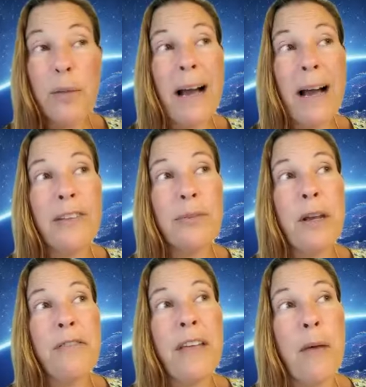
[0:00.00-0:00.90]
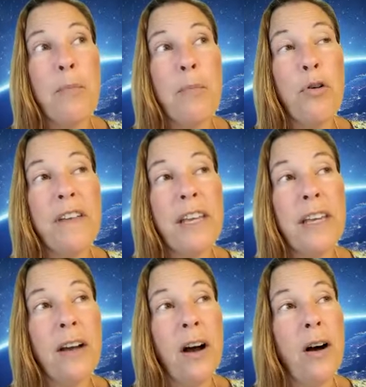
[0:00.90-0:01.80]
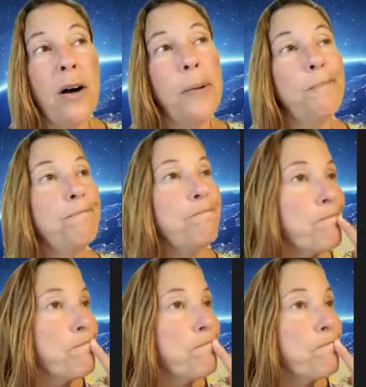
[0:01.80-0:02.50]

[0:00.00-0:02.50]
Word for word: of reminds me of that movie um